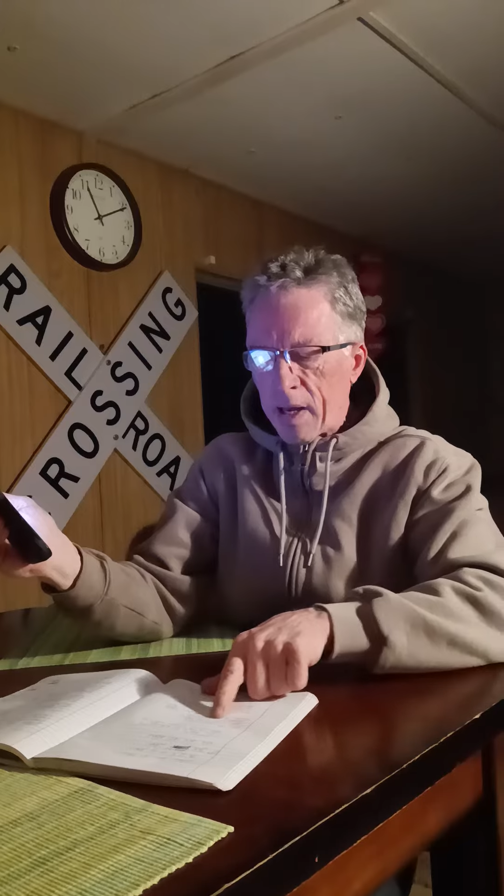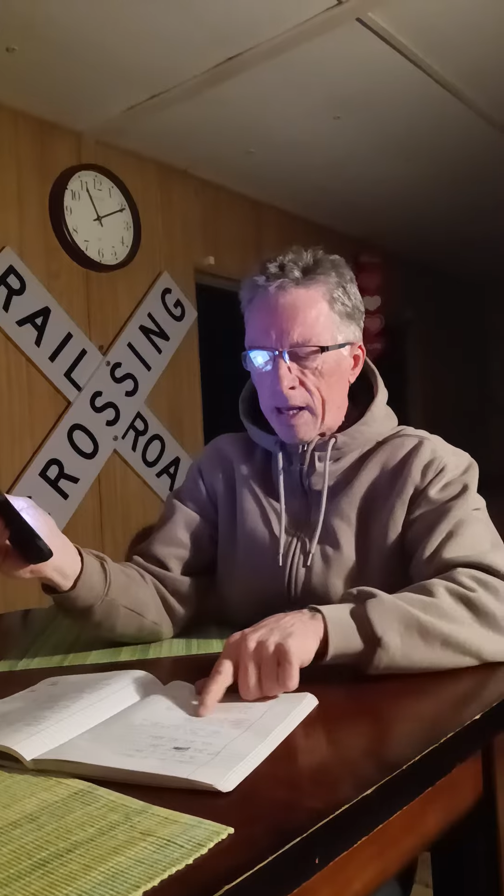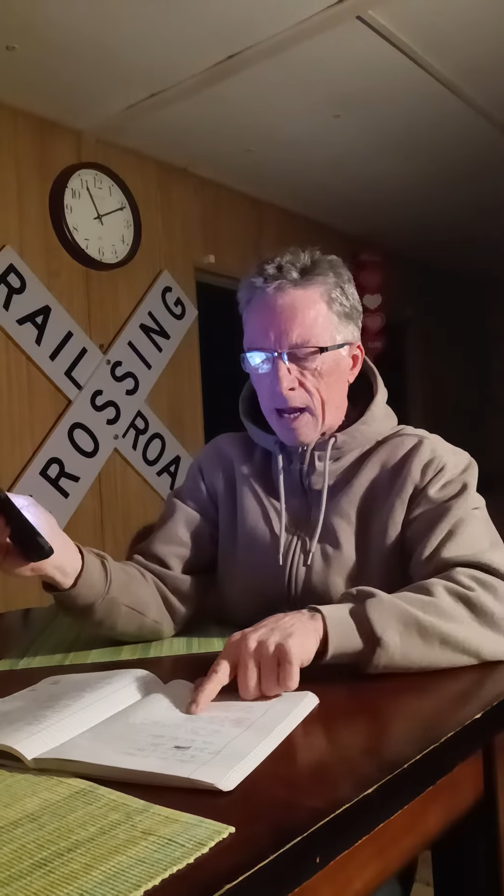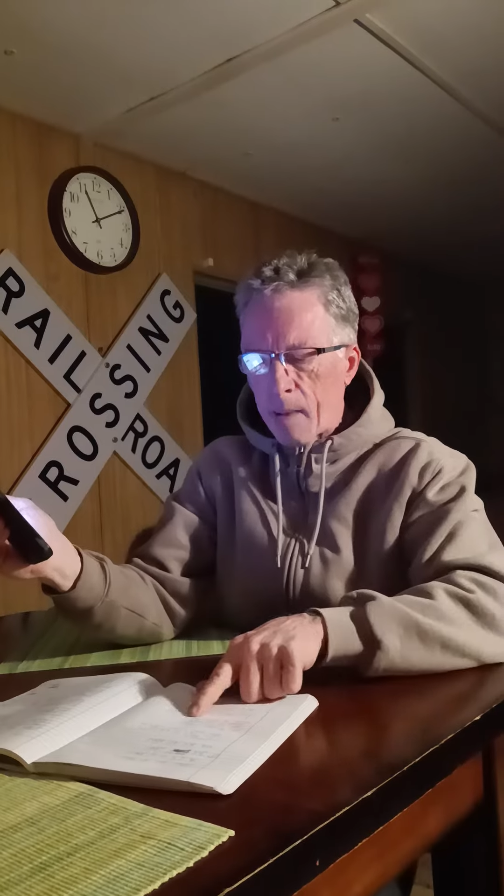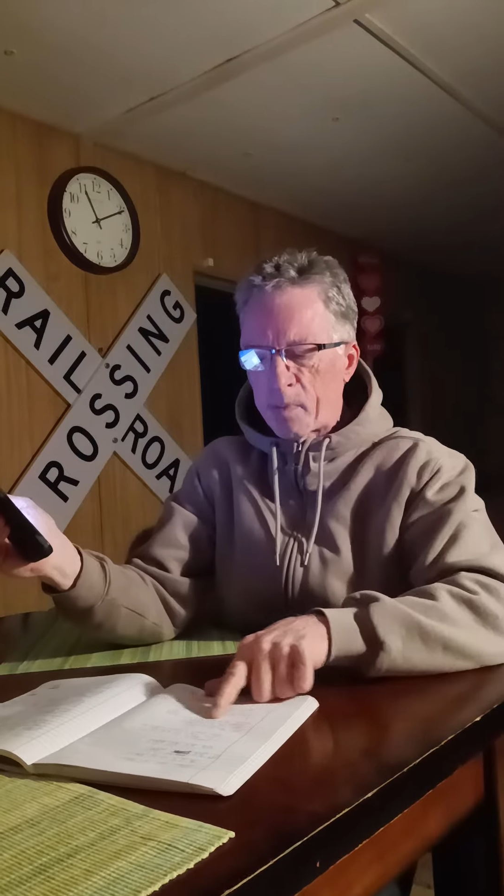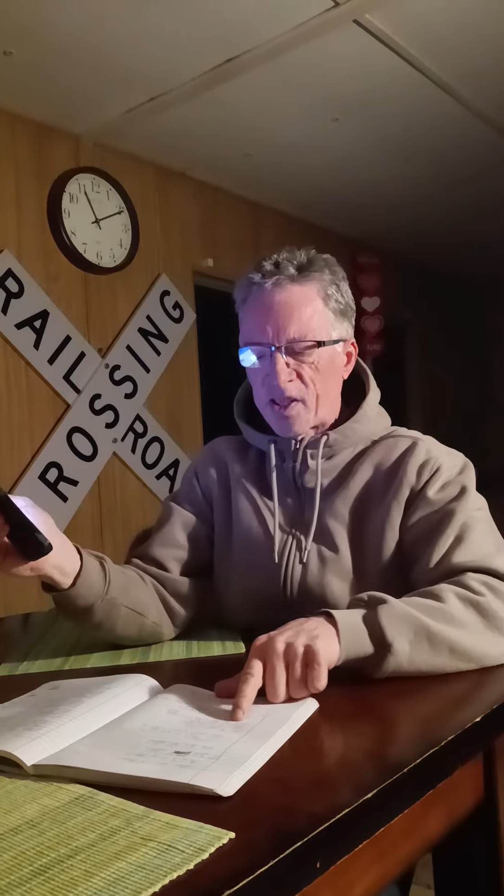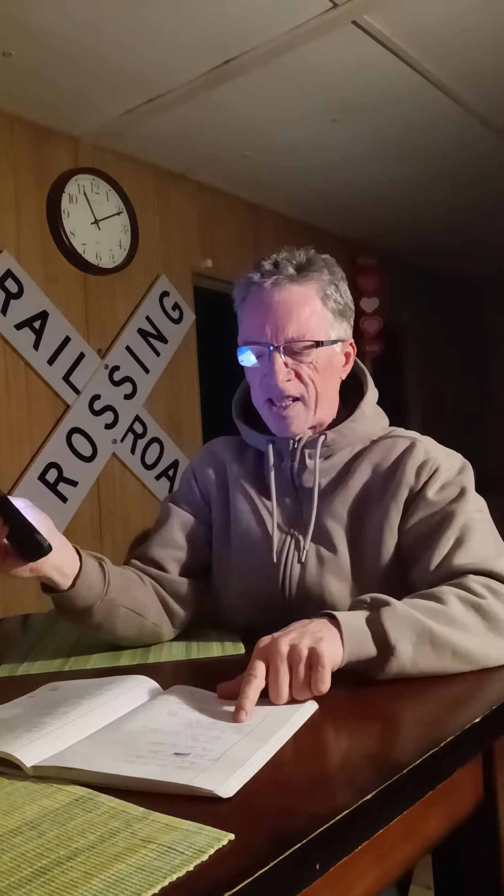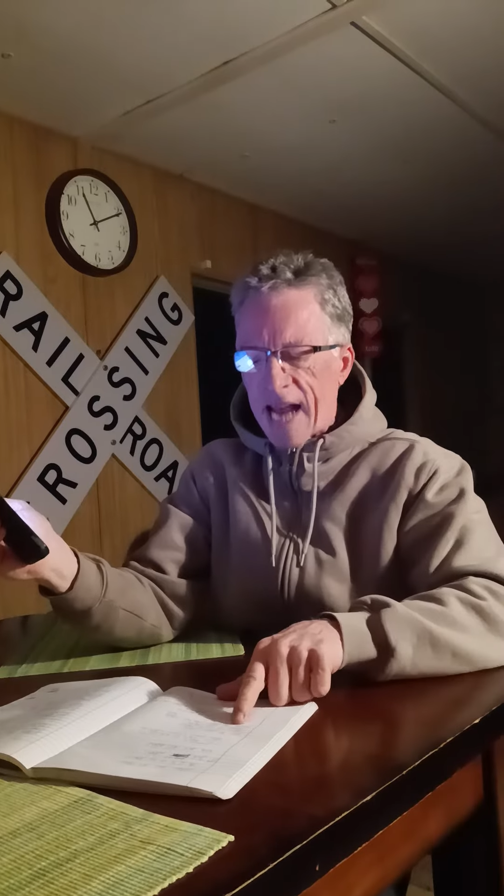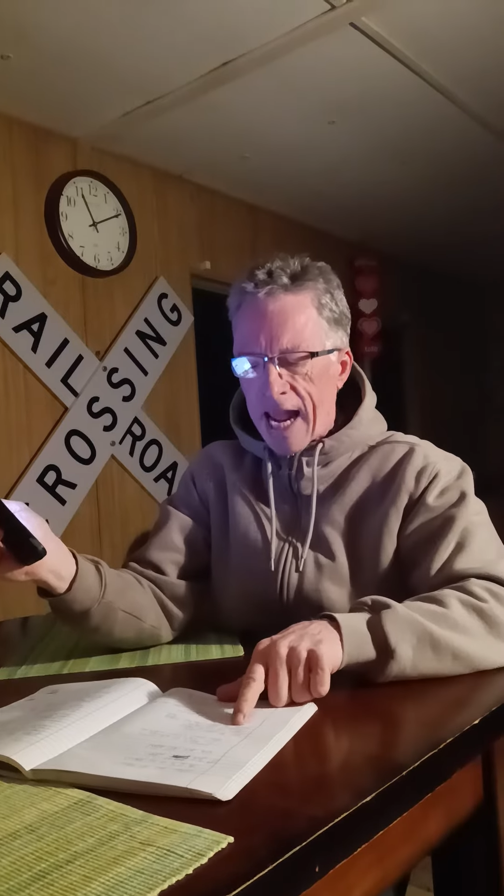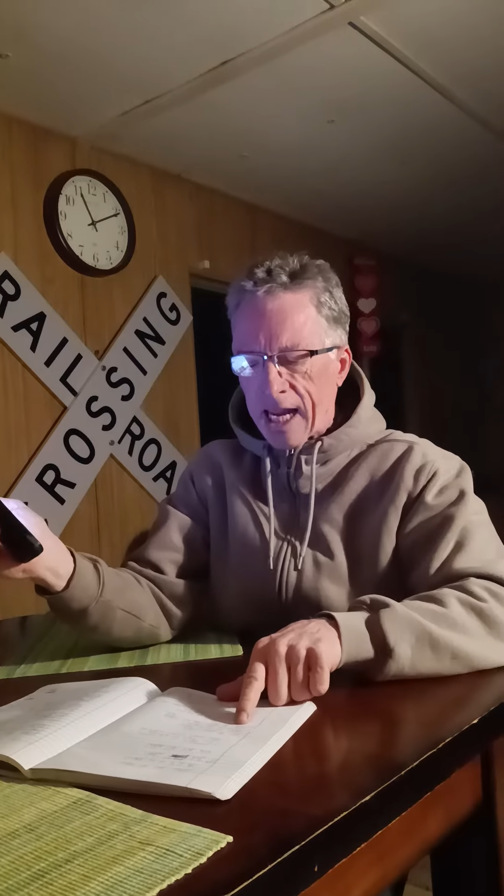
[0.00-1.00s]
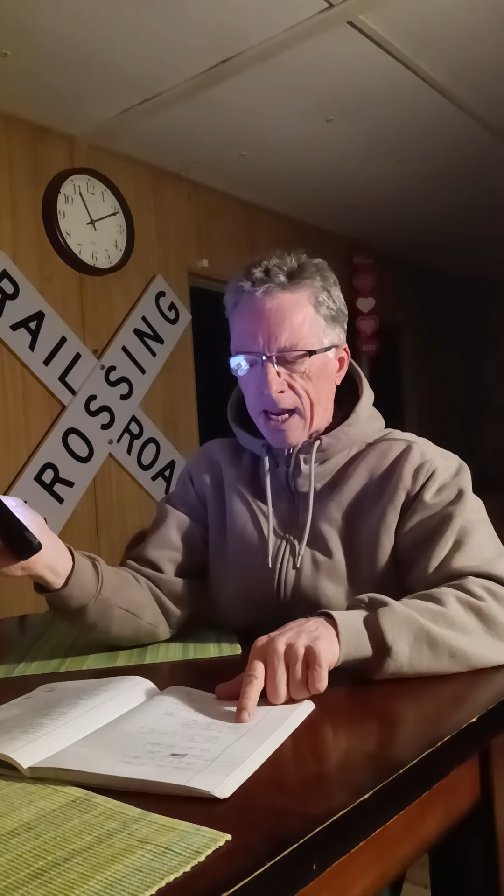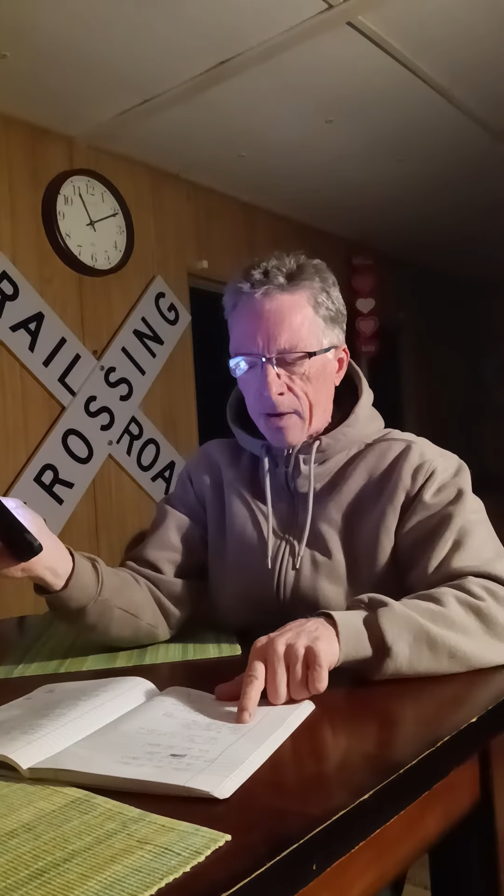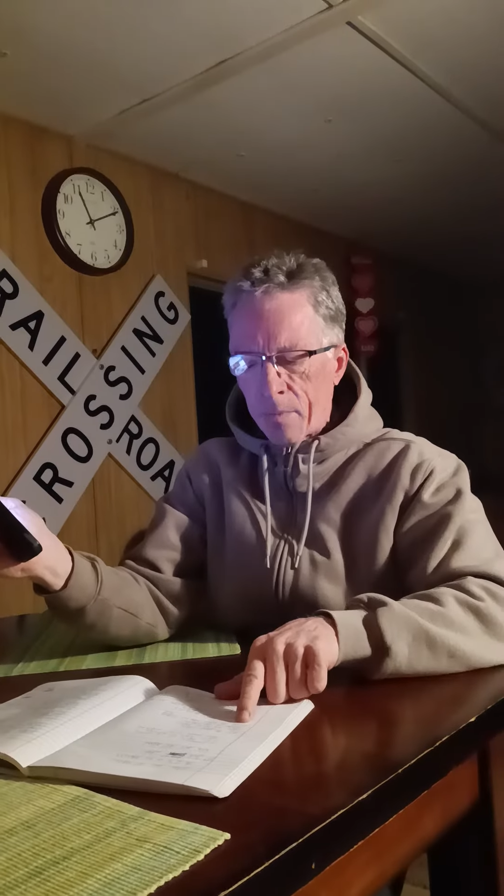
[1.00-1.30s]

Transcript: it up, snake.